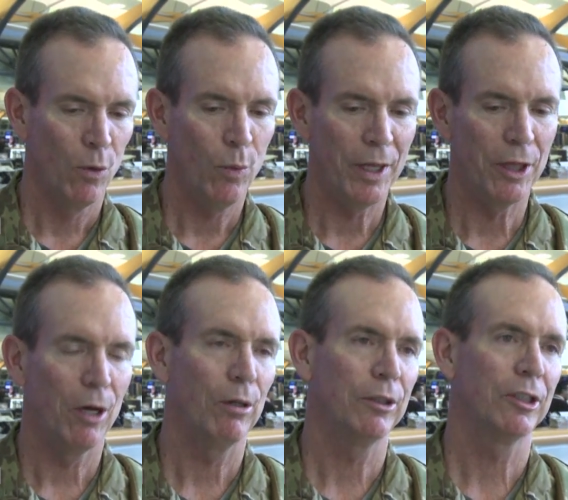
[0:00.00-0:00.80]
when
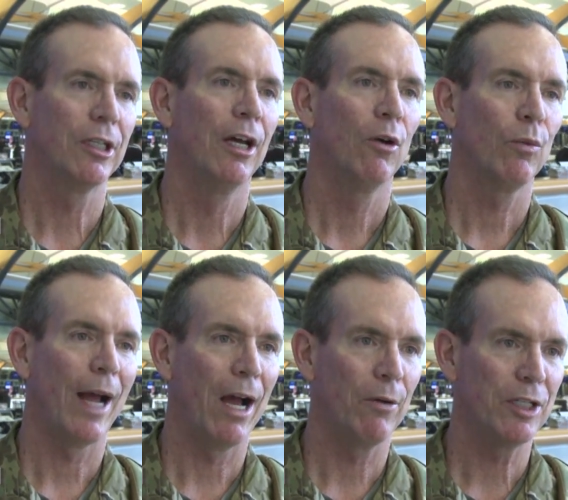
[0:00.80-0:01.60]
those
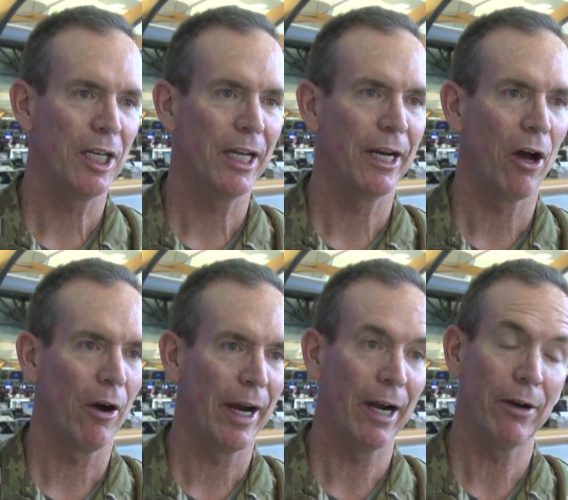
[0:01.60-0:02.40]
rounds hit in
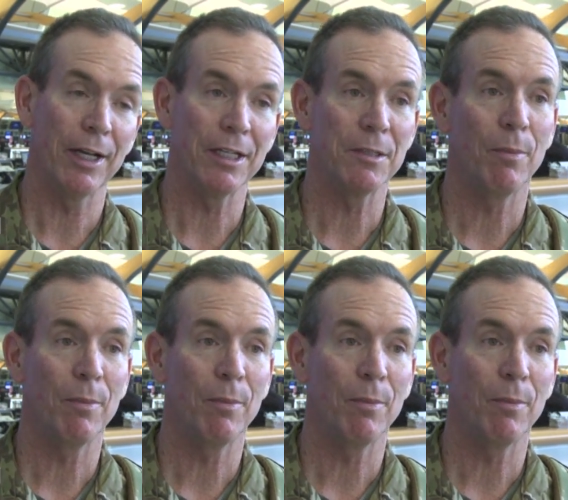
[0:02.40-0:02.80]
our areas,